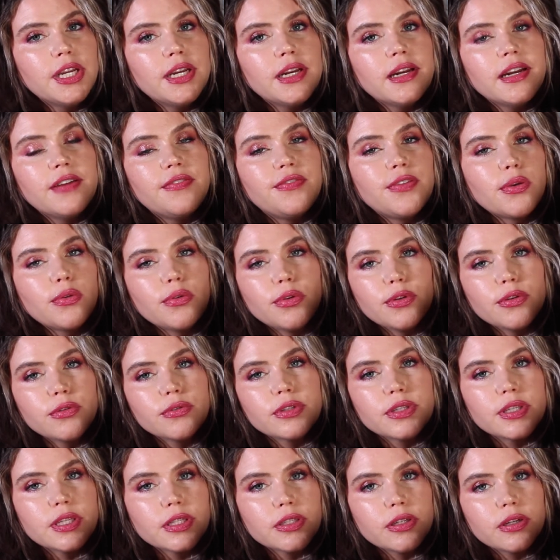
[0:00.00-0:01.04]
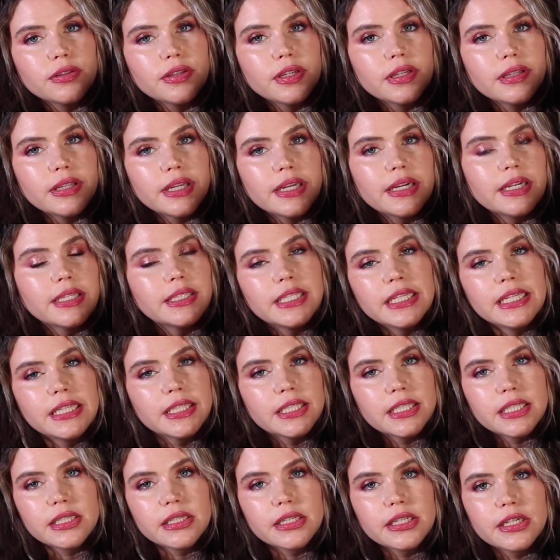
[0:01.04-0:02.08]
if you use this on the lid, it's
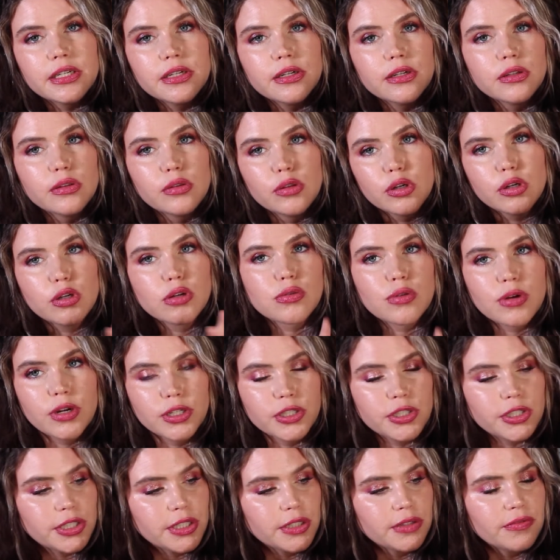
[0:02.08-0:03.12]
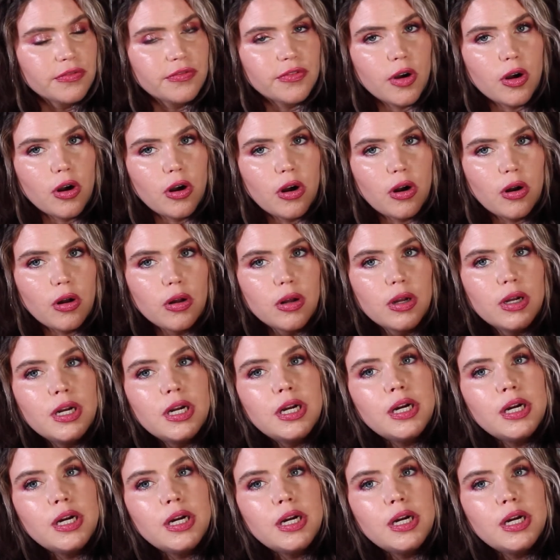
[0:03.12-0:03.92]
instantly gonna look grungy and fall.